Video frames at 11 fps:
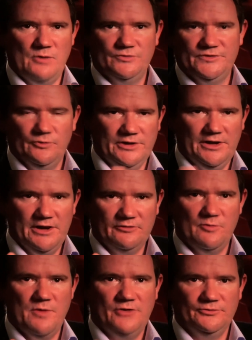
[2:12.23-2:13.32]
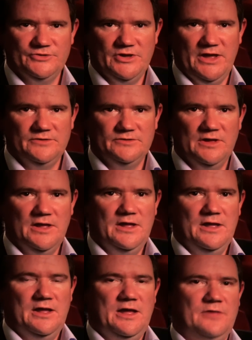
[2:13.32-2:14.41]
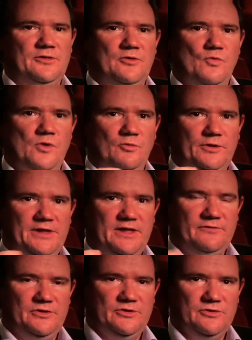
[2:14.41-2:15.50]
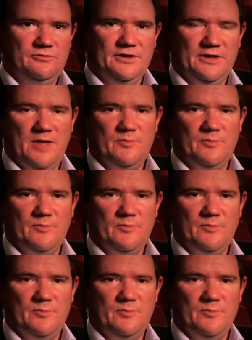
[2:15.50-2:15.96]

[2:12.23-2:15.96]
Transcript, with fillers: That was only an incremental change and that what we're giving you the